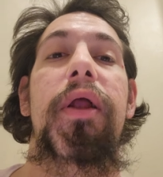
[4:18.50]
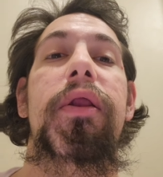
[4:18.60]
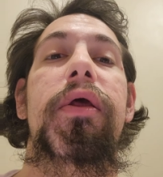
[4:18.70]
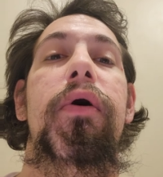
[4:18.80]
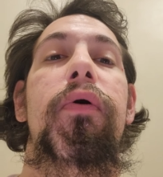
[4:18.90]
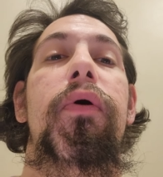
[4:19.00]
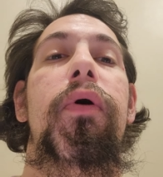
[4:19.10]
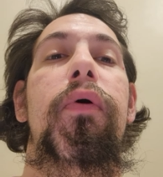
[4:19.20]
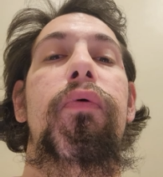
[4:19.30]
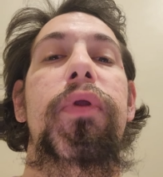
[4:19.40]
And the
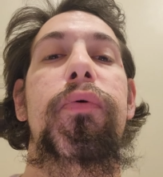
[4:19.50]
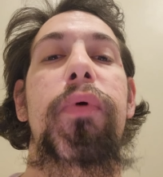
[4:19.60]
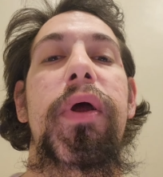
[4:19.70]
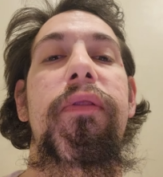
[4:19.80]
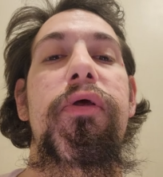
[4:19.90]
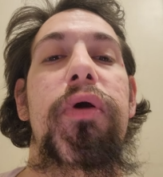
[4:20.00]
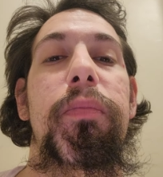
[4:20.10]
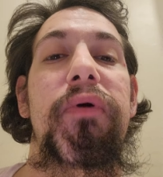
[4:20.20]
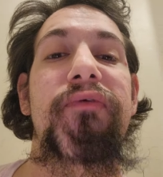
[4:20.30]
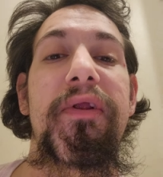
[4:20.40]
only way that you
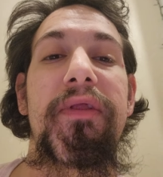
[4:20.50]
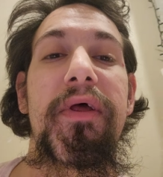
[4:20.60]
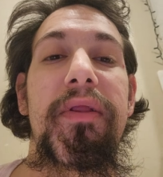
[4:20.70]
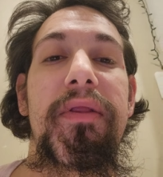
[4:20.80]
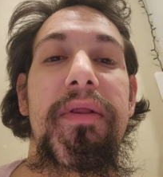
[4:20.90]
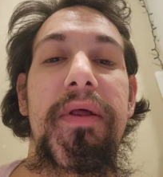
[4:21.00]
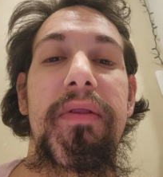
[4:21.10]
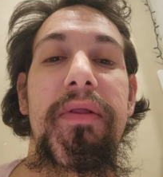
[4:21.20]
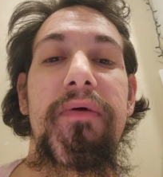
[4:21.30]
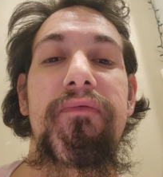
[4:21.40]
can prevent this
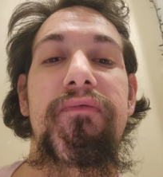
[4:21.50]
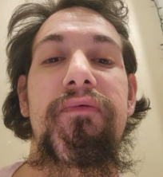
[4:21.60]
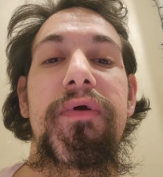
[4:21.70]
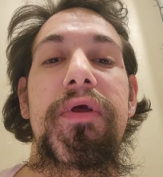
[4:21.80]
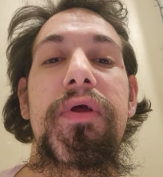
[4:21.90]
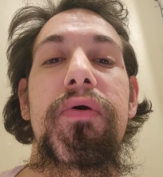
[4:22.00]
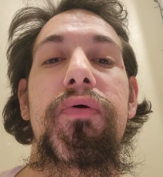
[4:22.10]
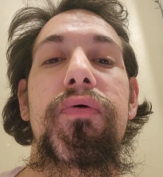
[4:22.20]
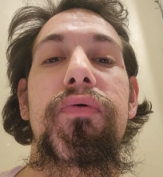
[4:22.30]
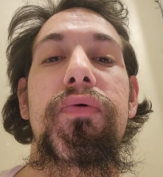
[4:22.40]
is if
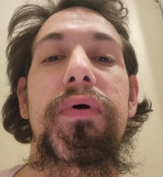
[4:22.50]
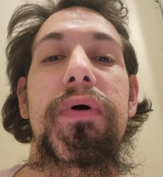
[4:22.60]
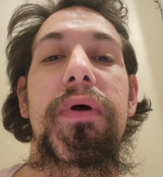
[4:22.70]
you